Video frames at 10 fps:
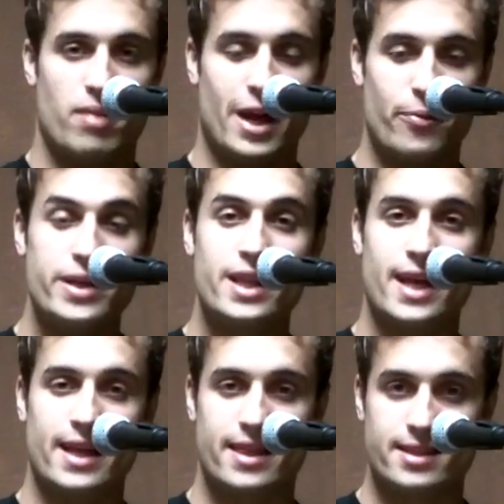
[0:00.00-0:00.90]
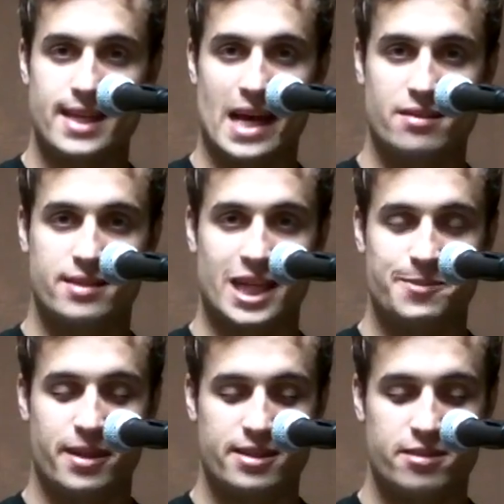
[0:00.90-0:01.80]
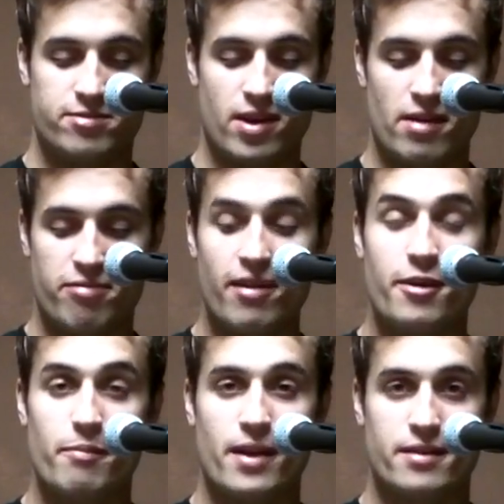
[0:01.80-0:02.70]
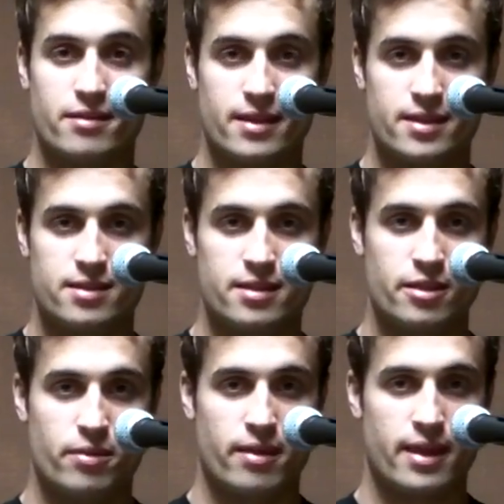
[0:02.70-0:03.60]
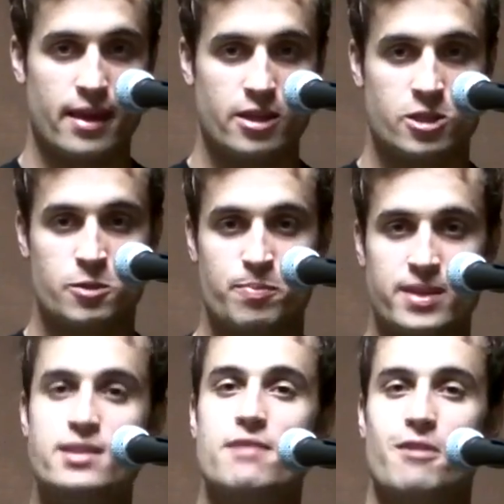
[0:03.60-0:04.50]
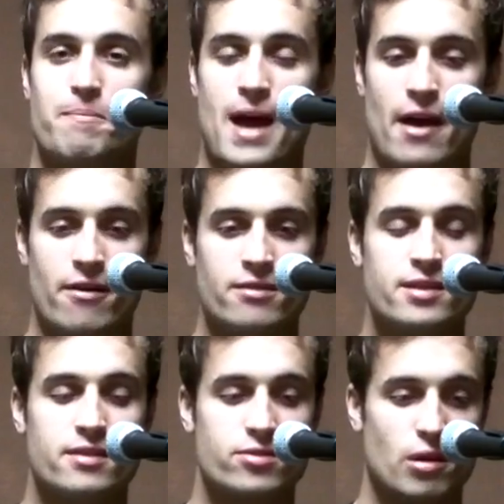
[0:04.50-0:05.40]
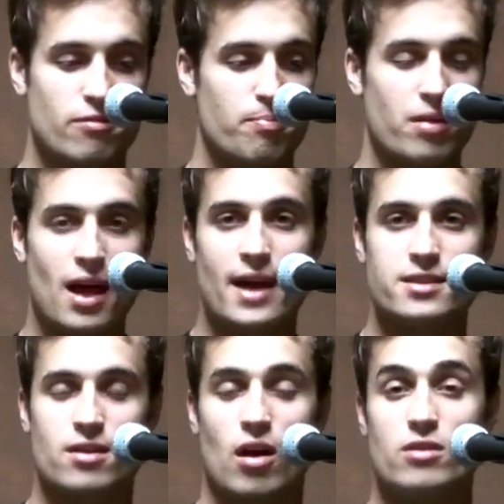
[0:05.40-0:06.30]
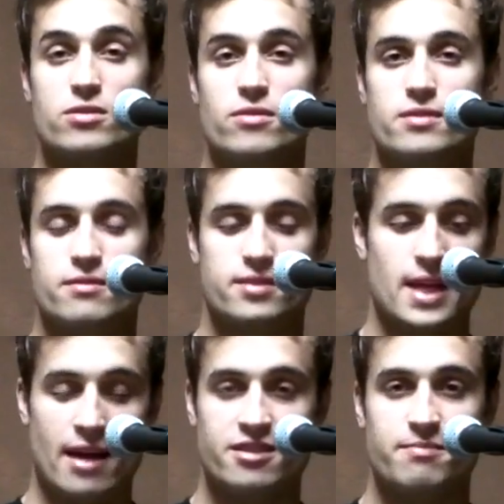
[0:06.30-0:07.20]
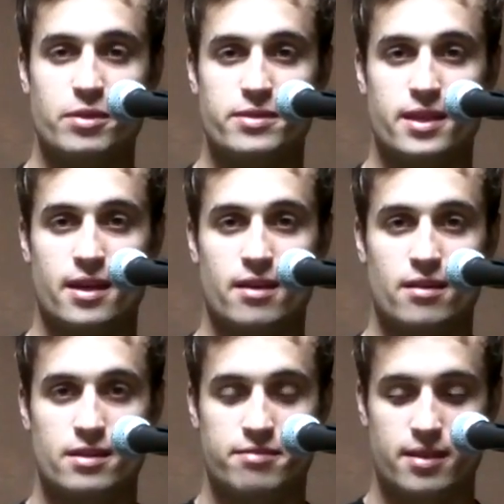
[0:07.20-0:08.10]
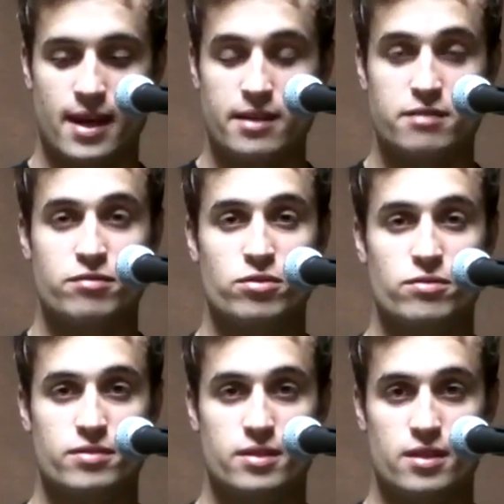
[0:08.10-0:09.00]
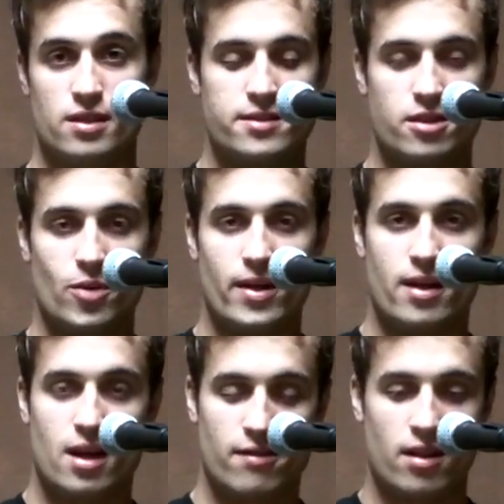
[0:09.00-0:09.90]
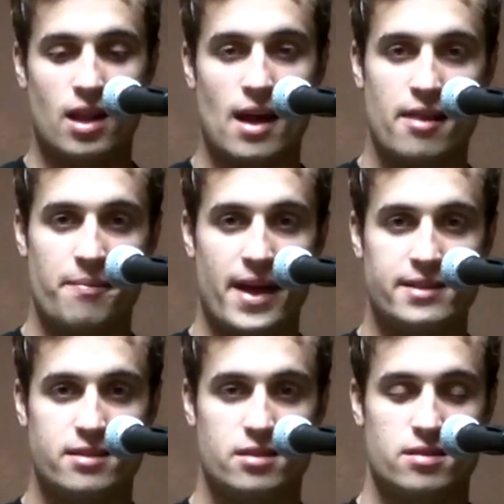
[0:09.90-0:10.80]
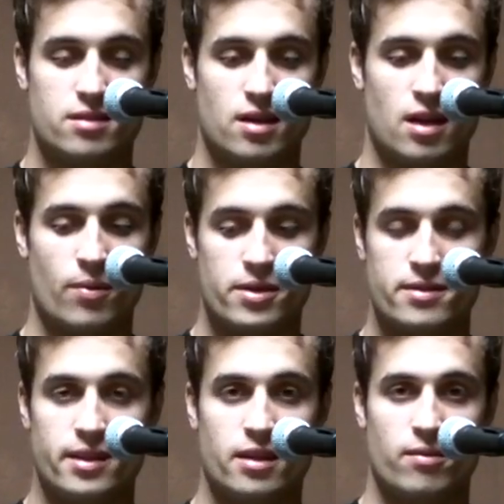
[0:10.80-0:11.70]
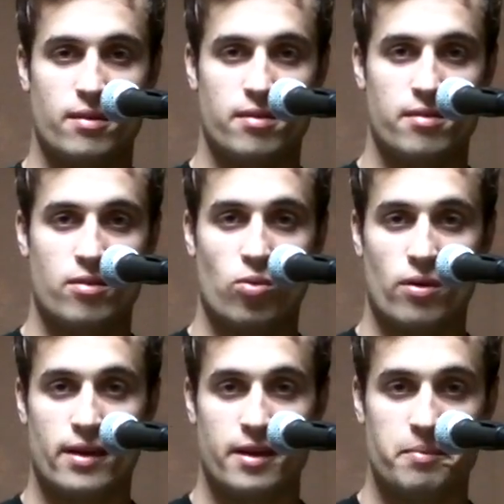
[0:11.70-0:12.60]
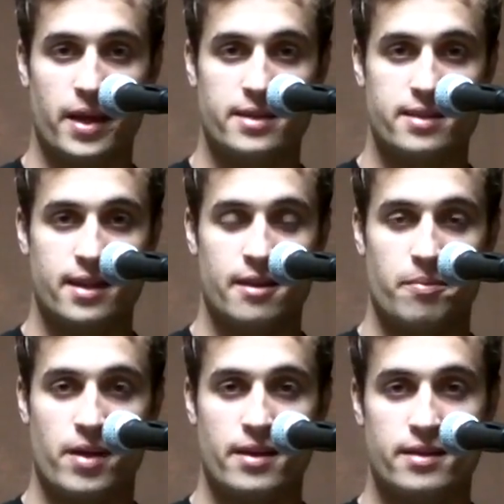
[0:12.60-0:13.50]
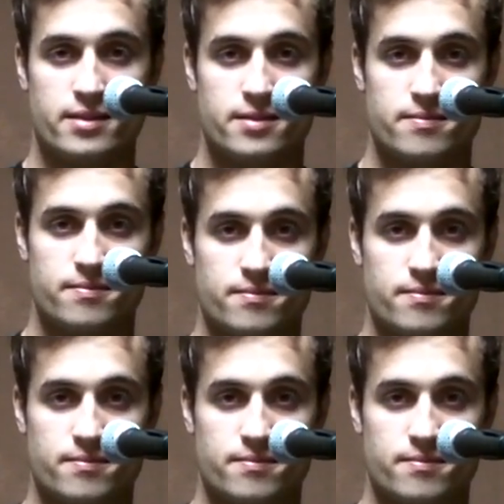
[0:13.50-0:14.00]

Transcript: But I really like this exercise because it's very fundamental. It doesn't deal with any specific patterns. It sort of applies to all sorts of styles of music and all different kinds of grooves. It's a good way to cover a lot of the bases when you're dealing with coordinated beats and independence.